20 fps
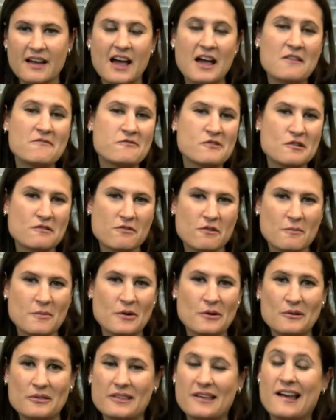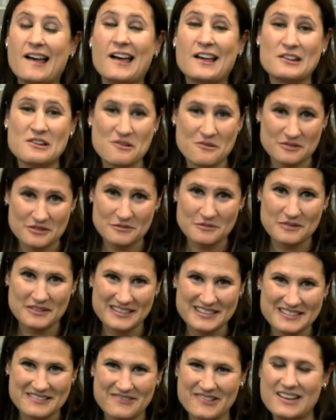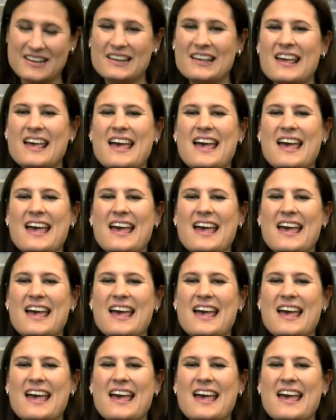I've worked for both. I know it's really different.